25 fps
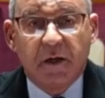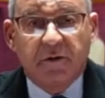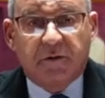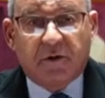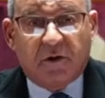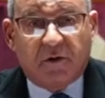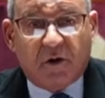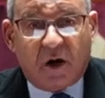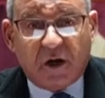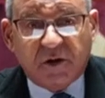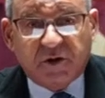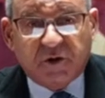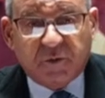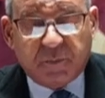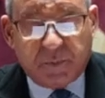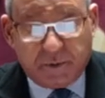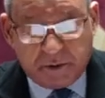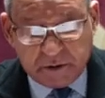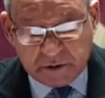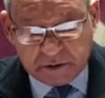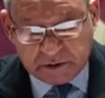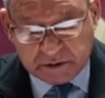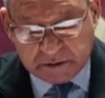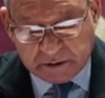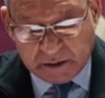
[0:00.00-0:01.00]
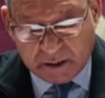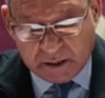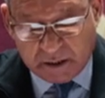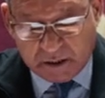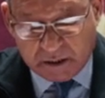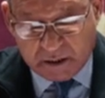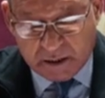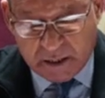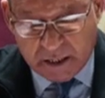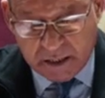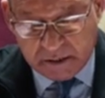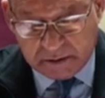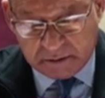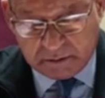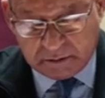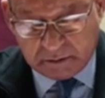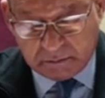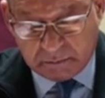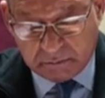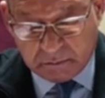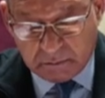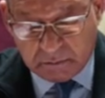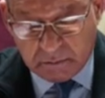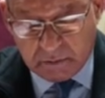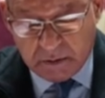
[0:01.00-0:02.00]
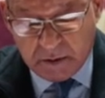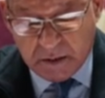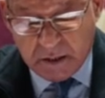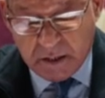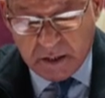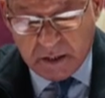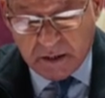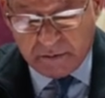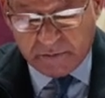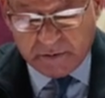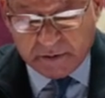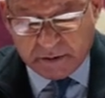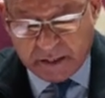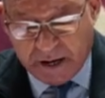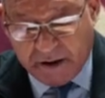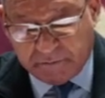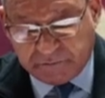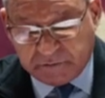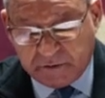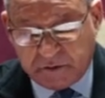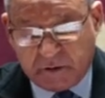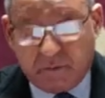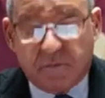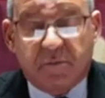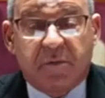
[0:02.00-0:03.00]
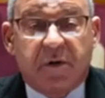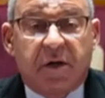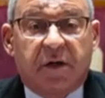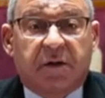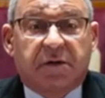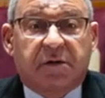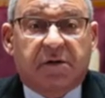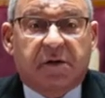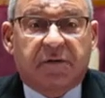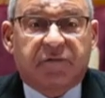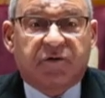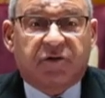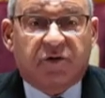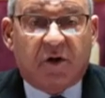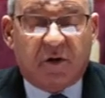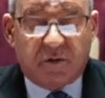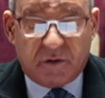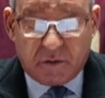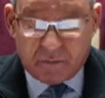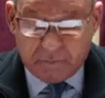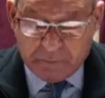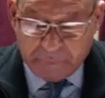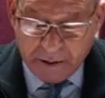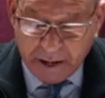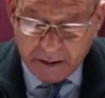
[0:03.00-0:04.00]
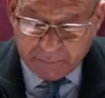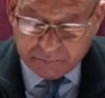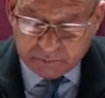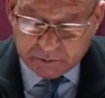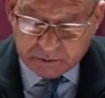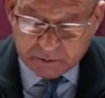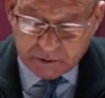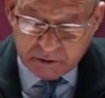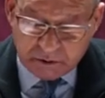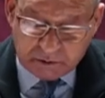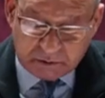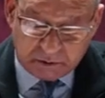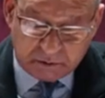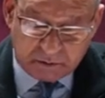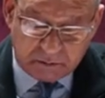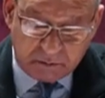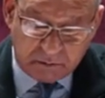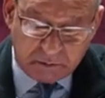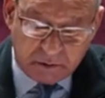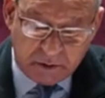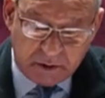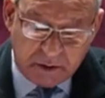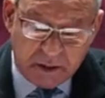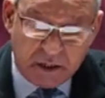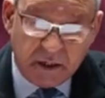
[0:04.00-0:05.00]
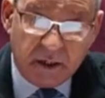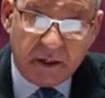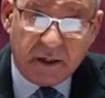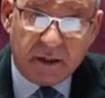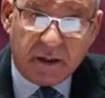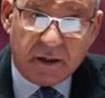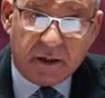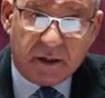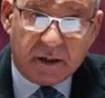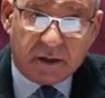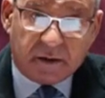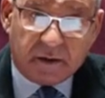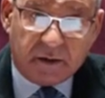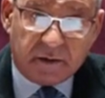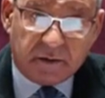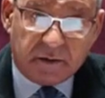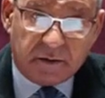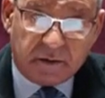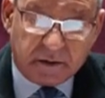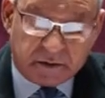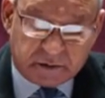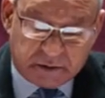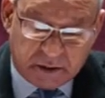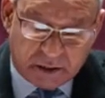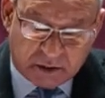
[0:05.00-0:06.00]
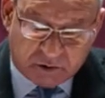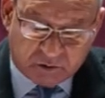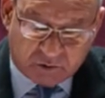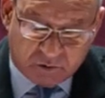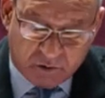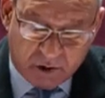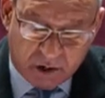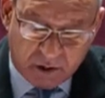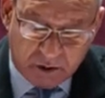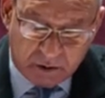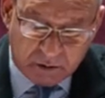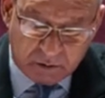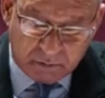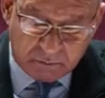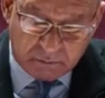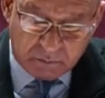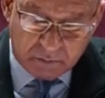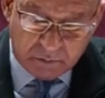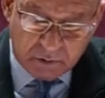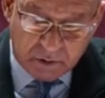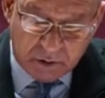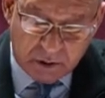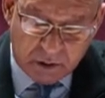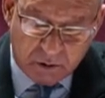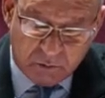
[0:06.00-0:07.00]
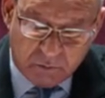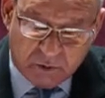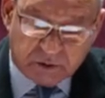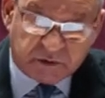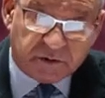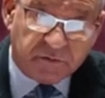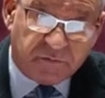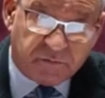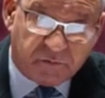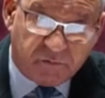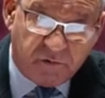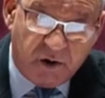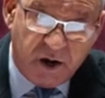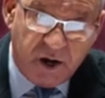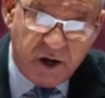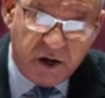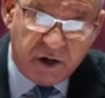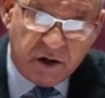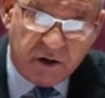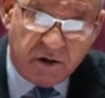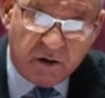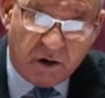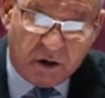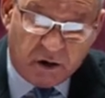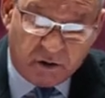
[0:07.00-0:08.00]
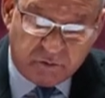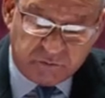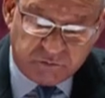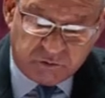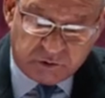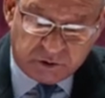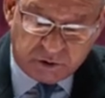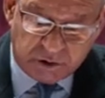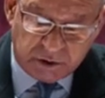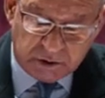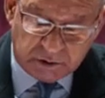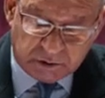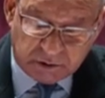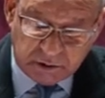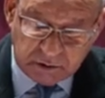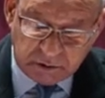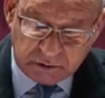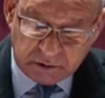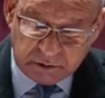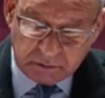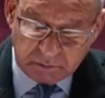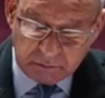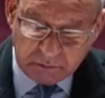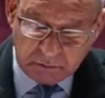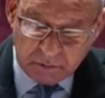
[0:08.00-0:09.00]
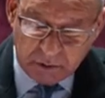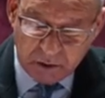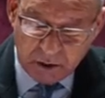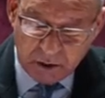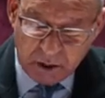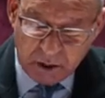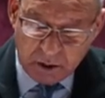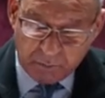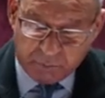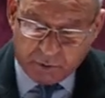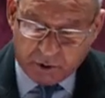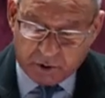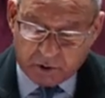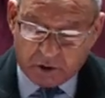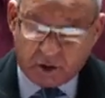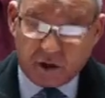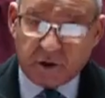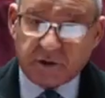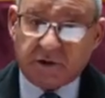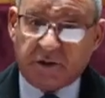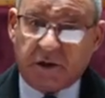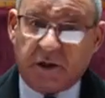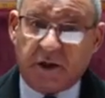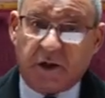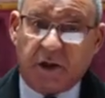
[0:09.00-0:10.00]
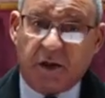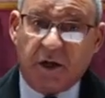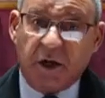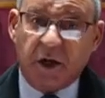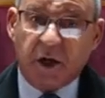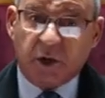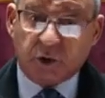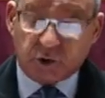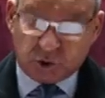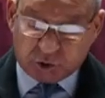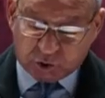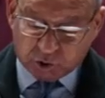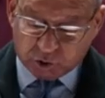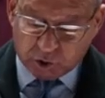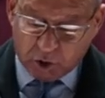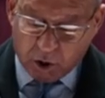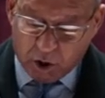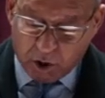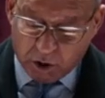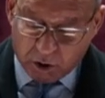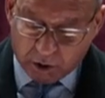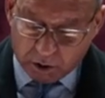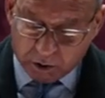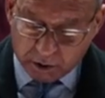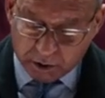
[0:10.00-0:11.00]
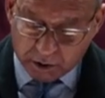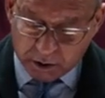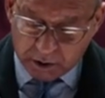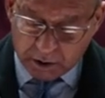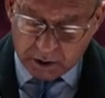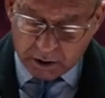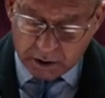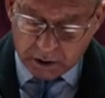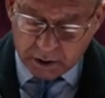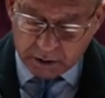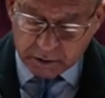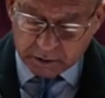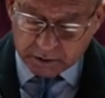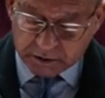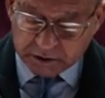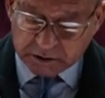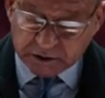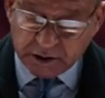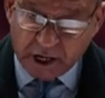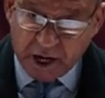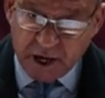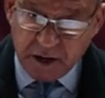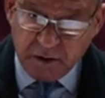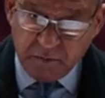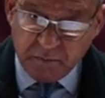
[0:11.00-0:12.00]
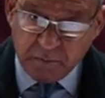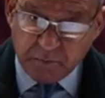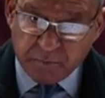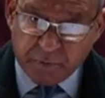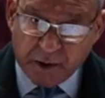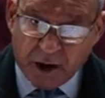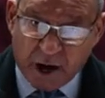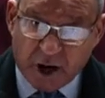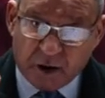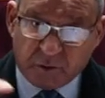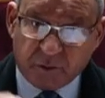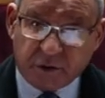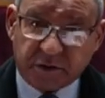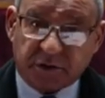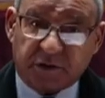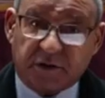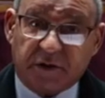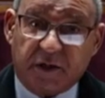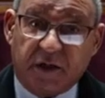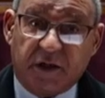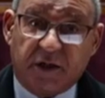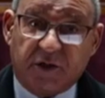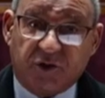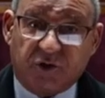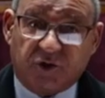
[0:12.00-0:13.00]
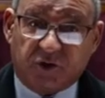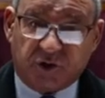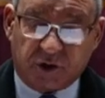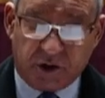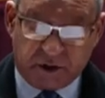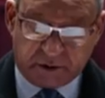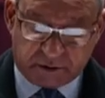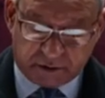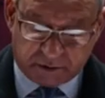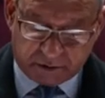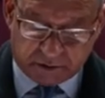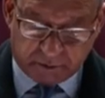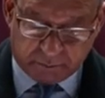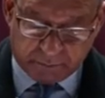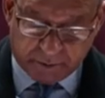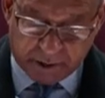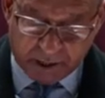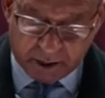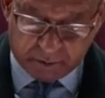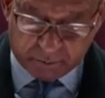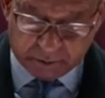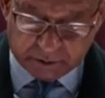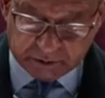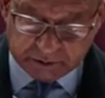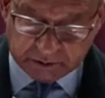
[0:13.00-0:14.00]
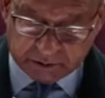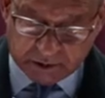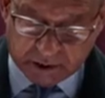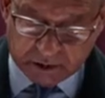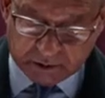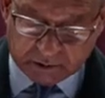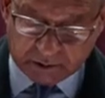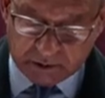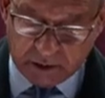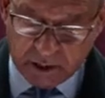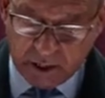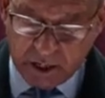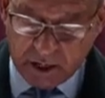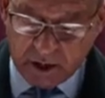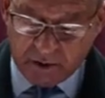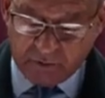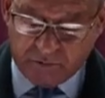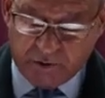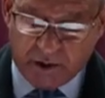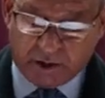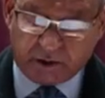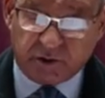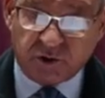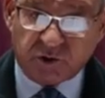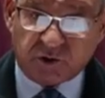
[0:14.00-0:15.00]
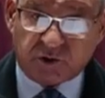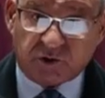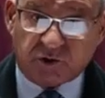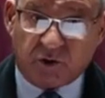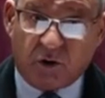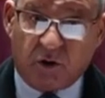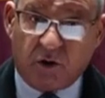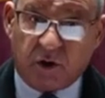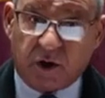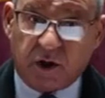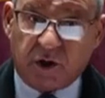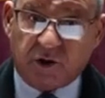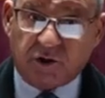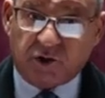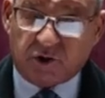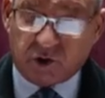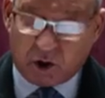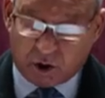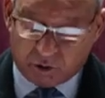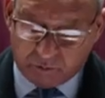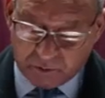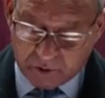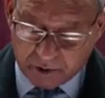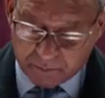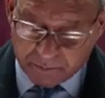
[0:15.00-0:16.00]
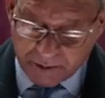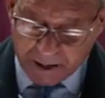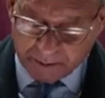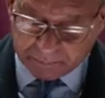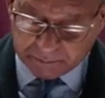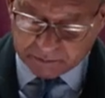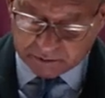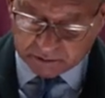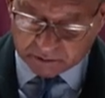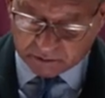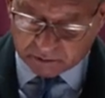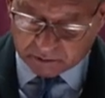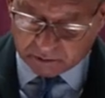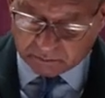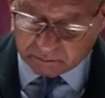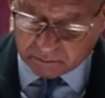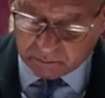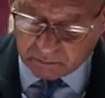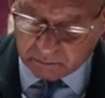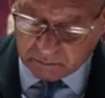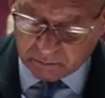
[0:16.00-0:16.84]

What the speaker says: The Gospels tell us that after the murder of John the Baptist, Herod the Tetrarch was afraid of Jesus because he saw the same powers in Jesus, the Bible says, that he saw in John the Baptist.